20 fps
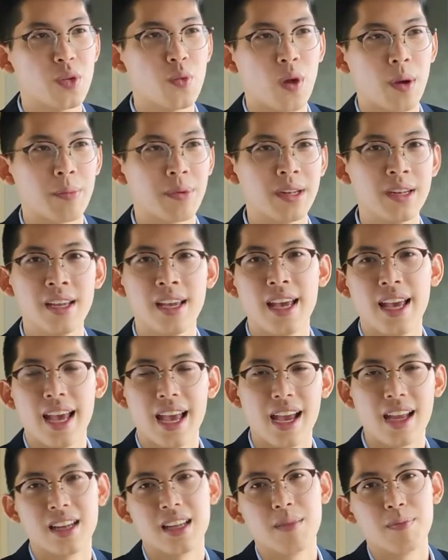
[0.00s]
weapon
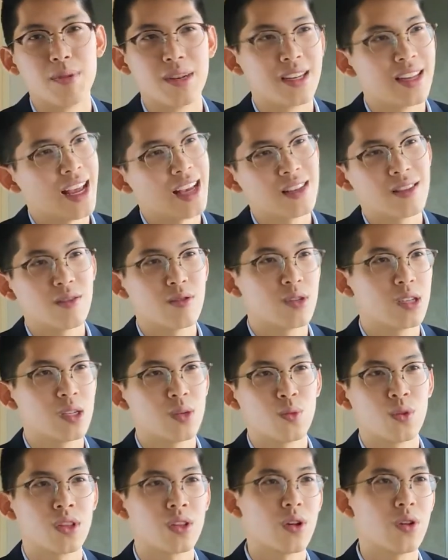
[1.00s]
and he bedazzles it
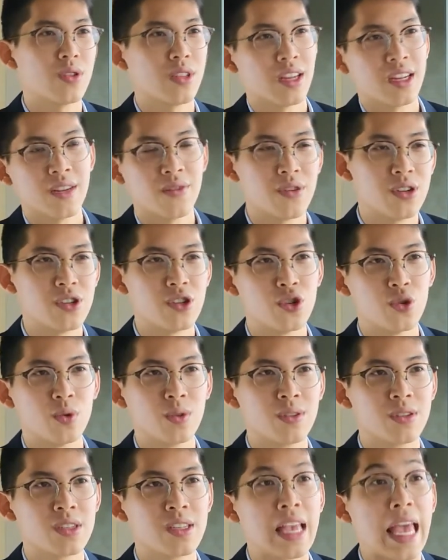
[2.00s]
with all the different
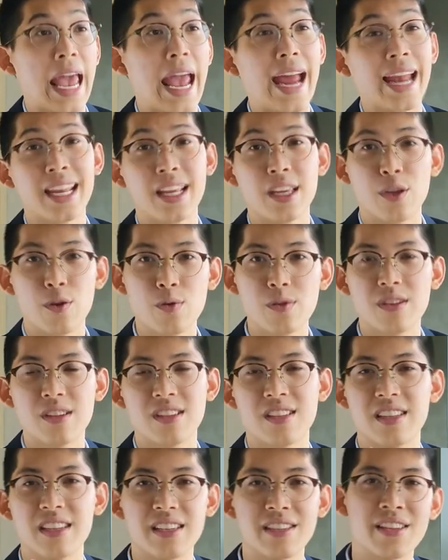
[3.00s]
jewels, and he
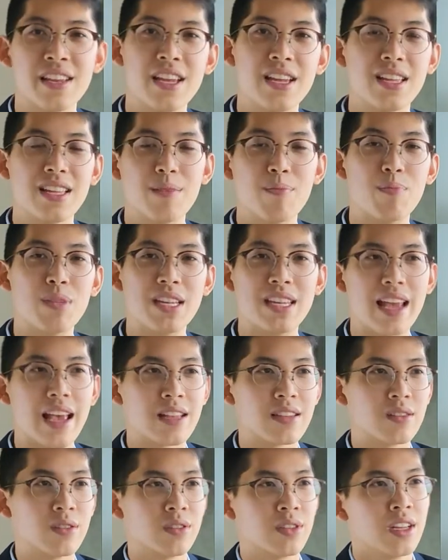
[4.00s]
uses this
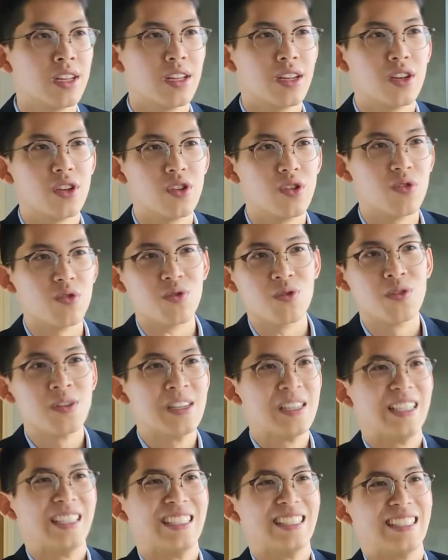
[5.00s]
bedazzled new
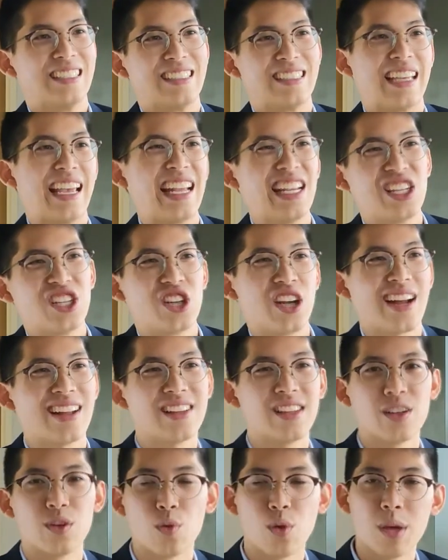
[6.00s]

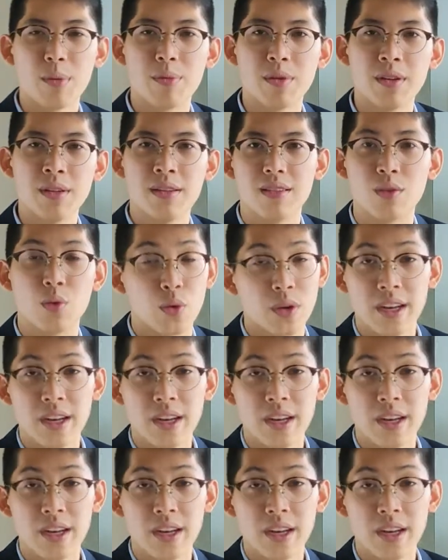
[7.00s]
enchanted weapon to win